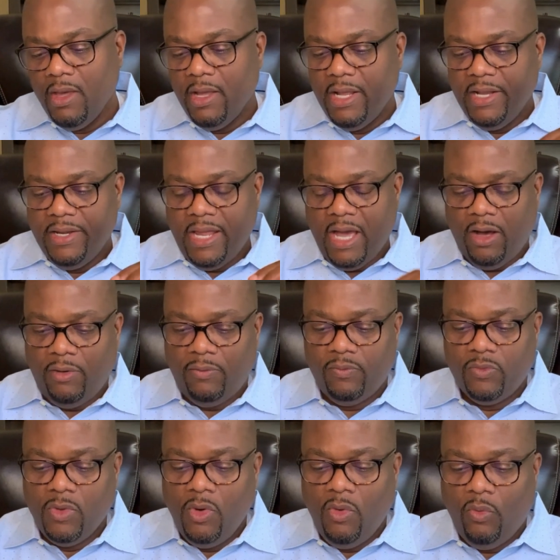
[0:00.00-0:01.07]
Now,
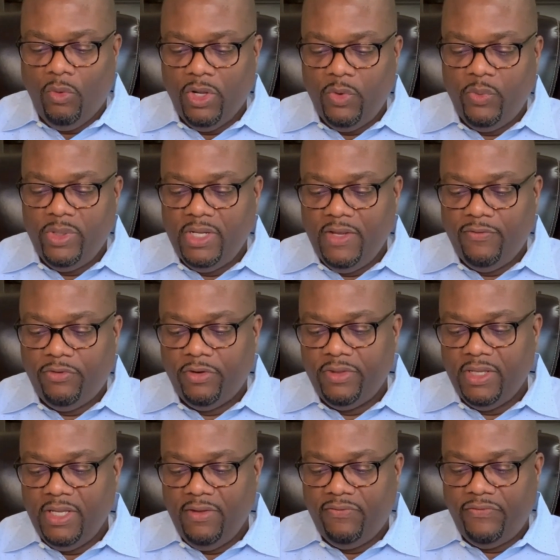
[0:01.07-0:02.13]
what do we need for the
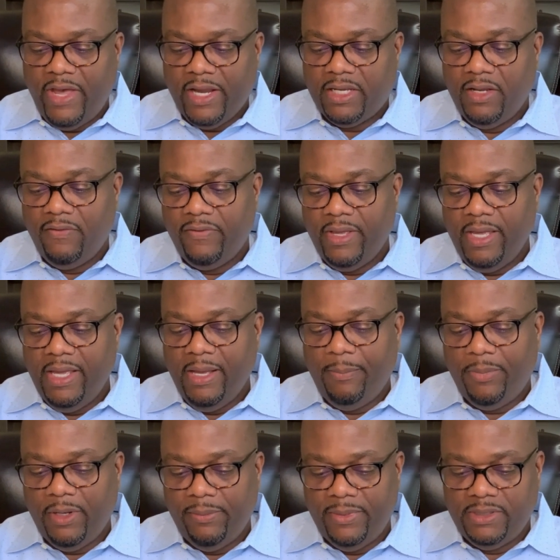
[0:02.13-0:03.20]
effective
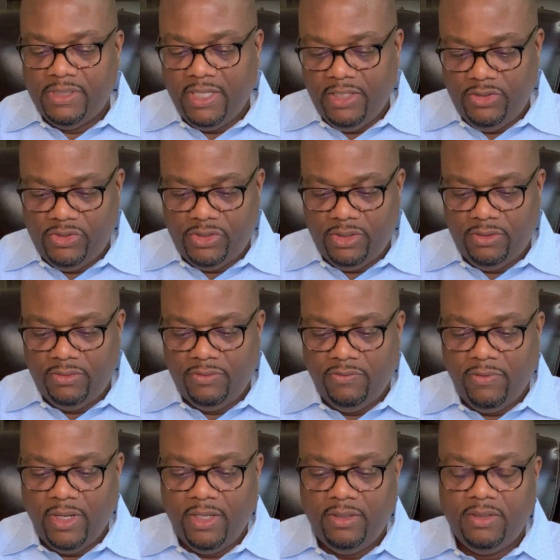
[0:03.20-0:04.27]
implementation,
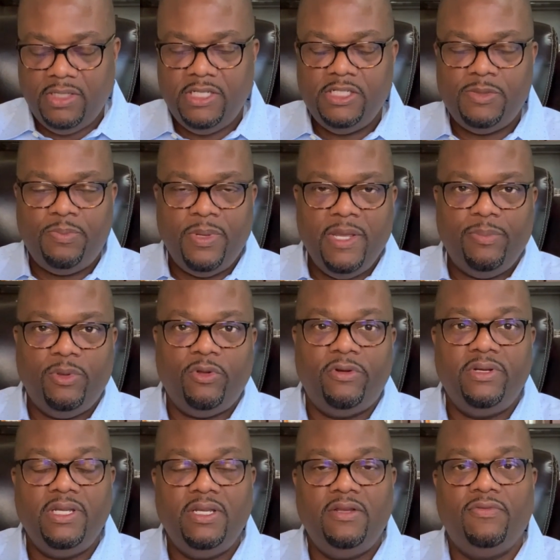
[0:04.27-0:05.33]
right? These people are
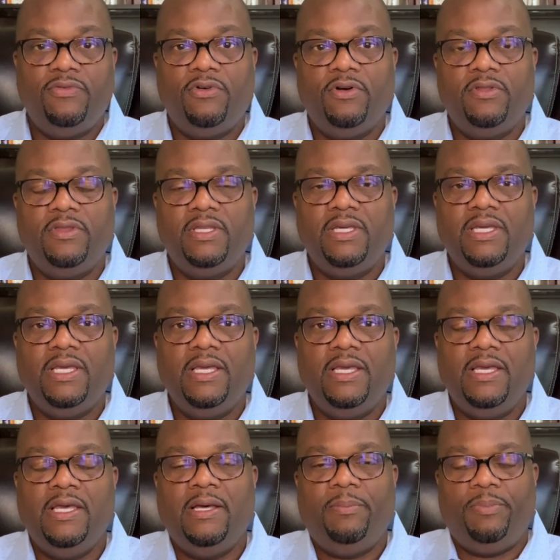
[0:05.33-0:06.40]
needed for the
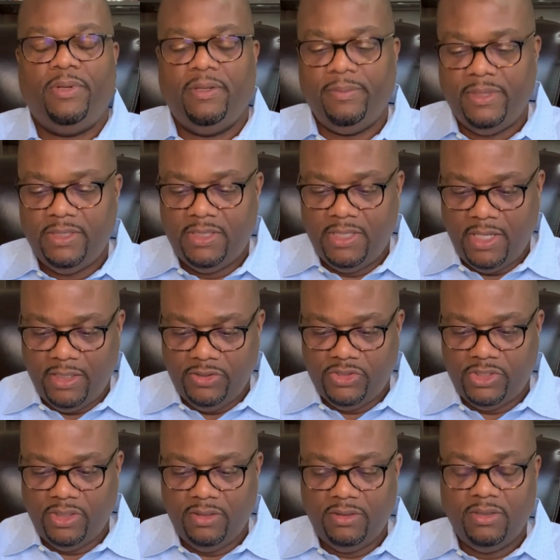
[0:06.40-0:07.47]

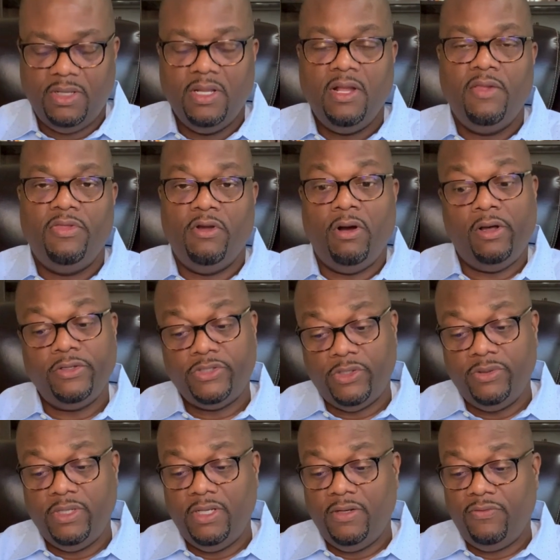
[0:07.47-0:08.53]
implementation. They're also
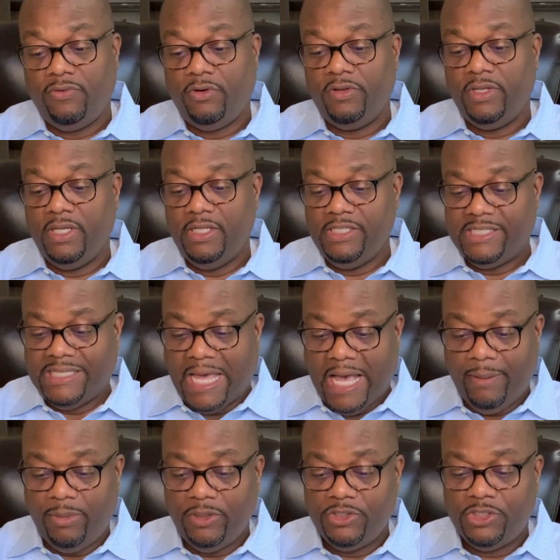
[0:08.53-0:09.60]
needed for the
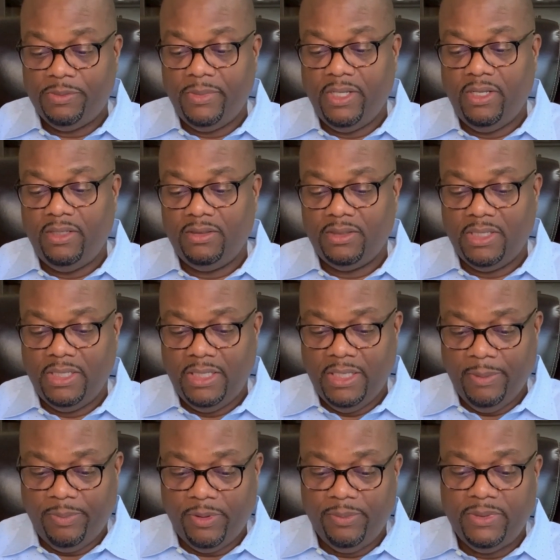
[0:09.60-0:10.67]
establishment,
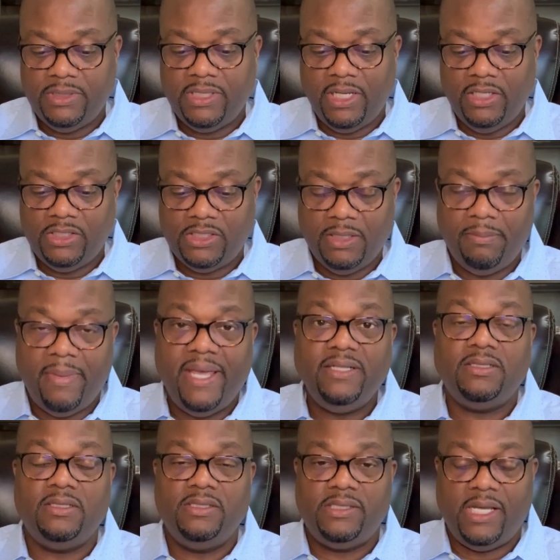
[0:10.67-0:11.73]
implementation,
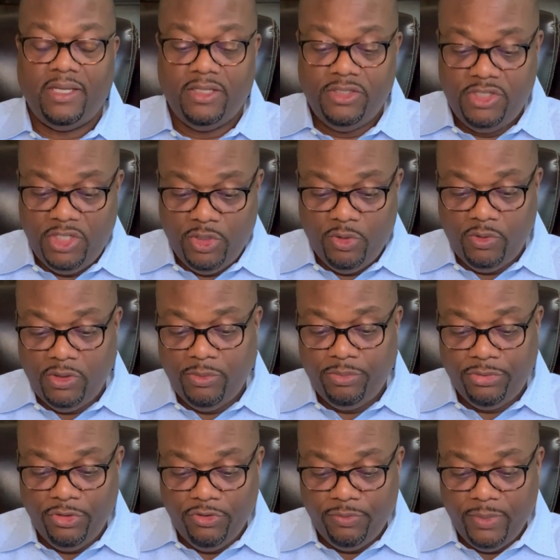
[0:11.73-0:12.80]
maintenance, and continual
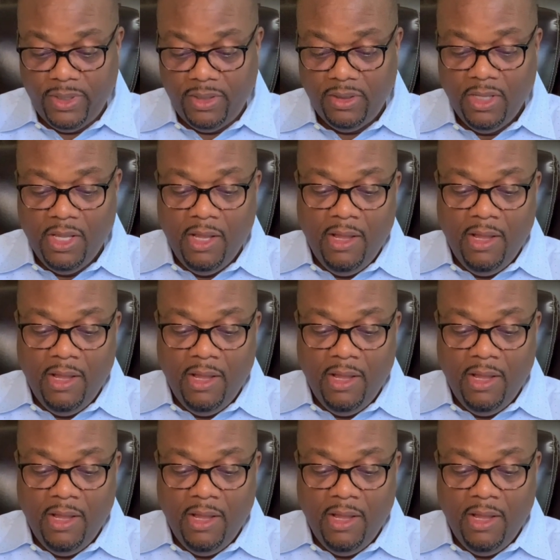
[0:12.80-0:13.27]
improvement.